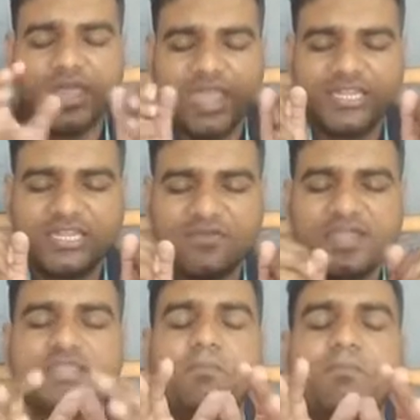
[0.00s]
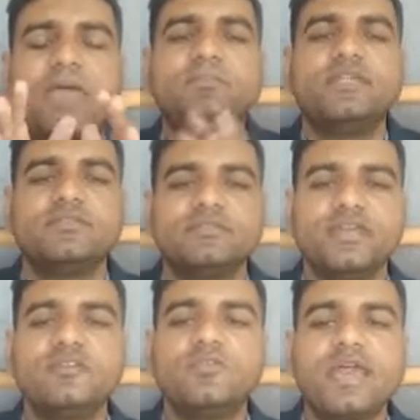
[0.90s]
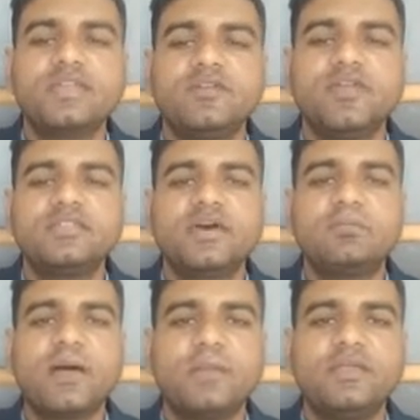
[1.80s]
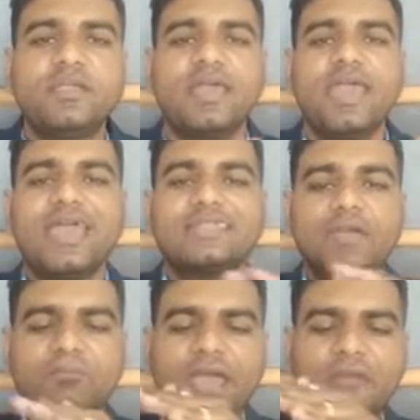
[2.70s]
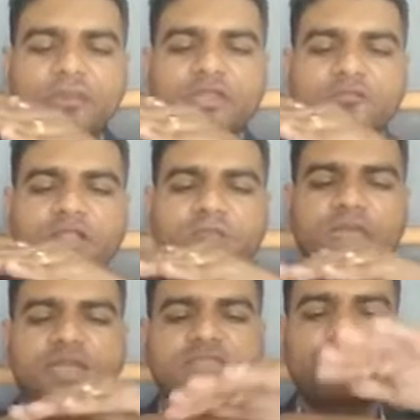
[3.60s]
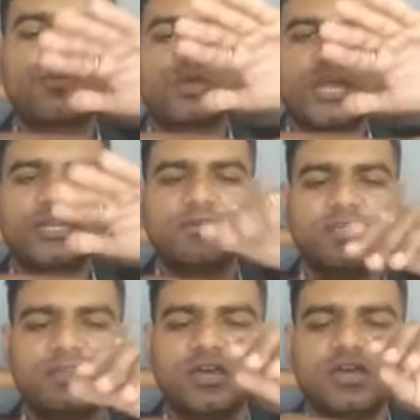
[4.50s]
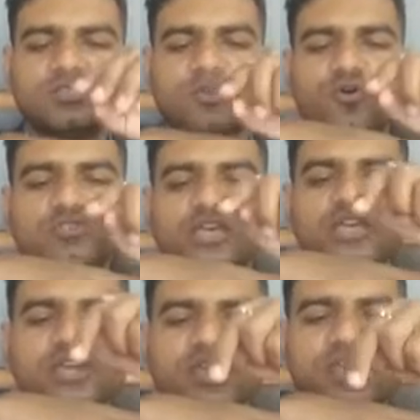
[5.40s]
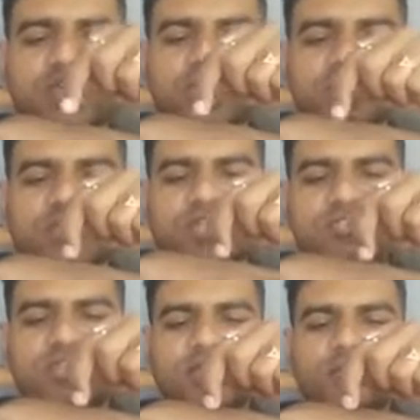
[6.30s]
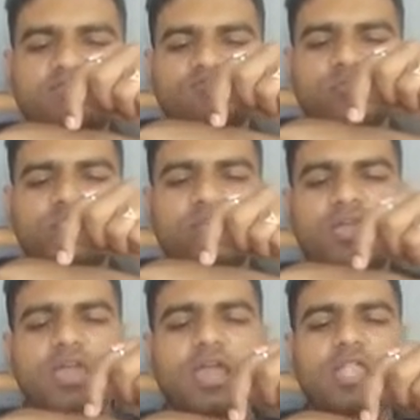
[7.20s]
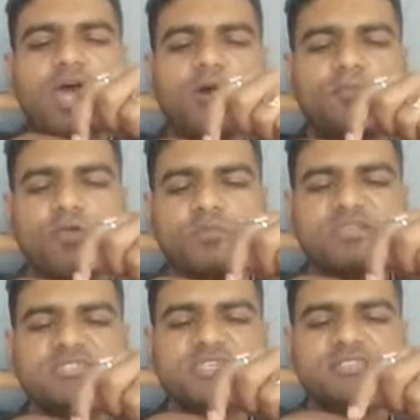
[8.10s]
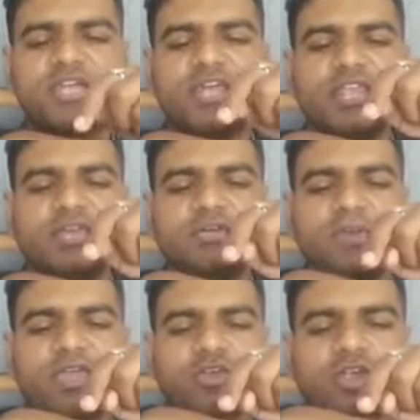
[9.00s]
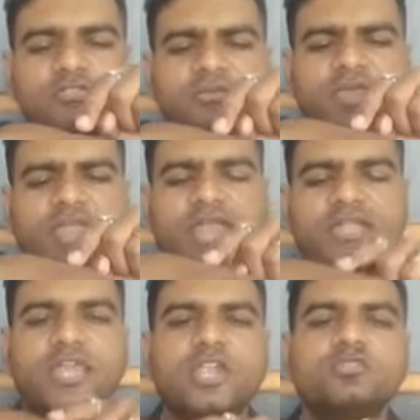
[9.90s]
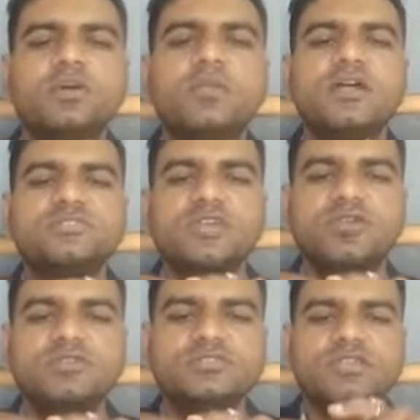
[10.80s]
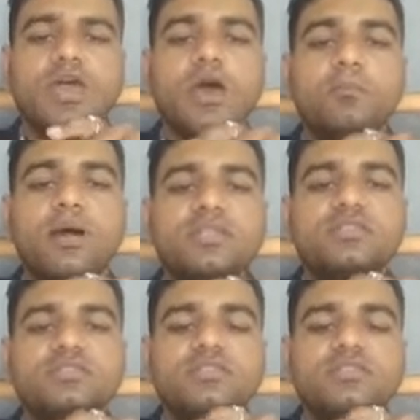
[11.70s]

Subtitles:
activate the fibrin, it will activate the fibrin, and that fibrin will make the protective layer. Suppose the here injury is occur, okay, now from this injured area the microorganism can enter into the blood circulation, but